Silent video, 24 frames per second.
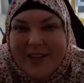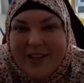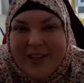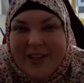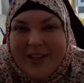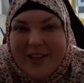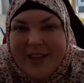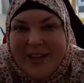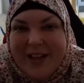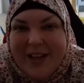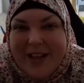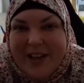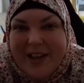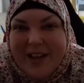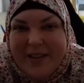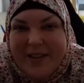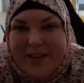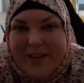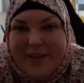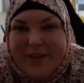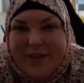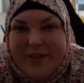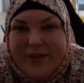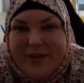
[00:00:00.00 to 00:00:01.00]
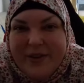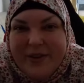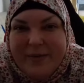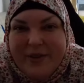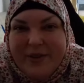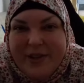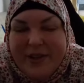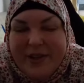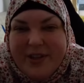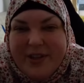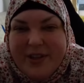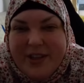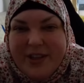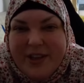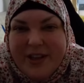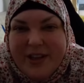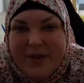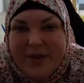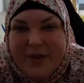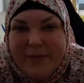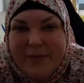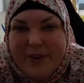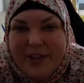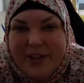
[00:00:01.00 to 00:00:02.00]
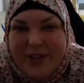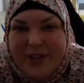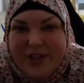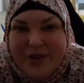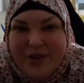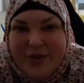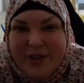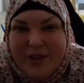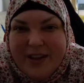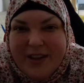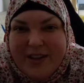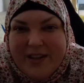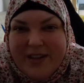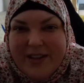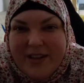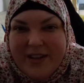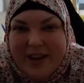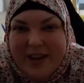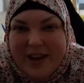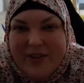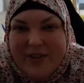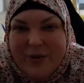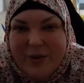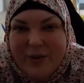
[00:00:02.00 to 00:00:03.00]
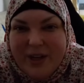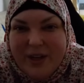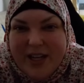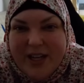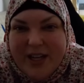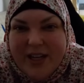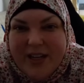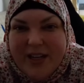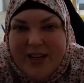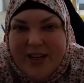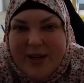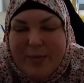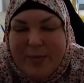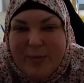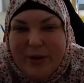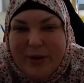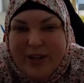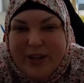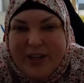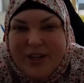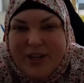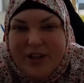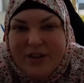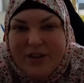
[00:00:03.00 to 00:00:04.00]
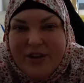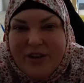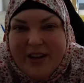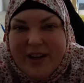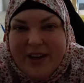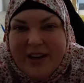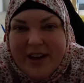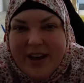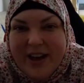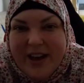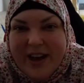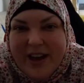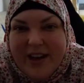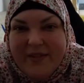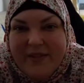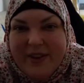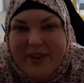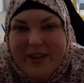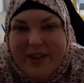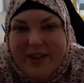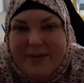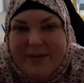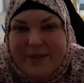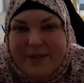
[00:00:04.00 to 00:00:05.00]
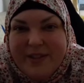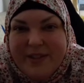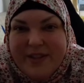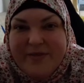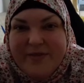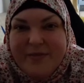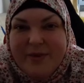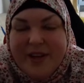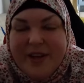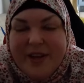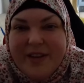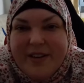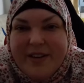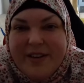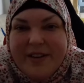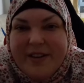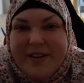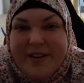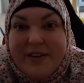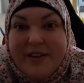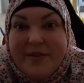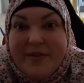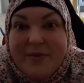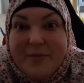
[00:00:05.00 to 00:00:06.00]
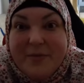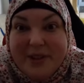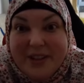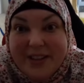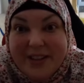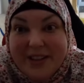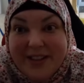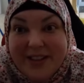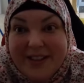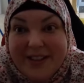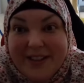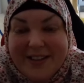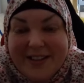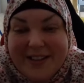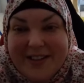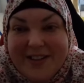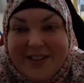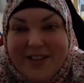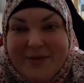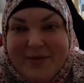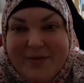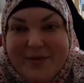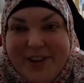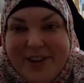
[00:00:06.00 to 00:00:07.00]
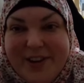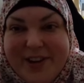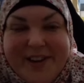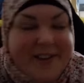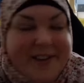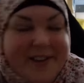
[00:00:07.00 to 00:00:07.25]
Hey, Thunderstorm, just letting you know, I'm very sure Julia is a long-haired tortie, British long-haired cat, a very expensive breed. Really? She was free.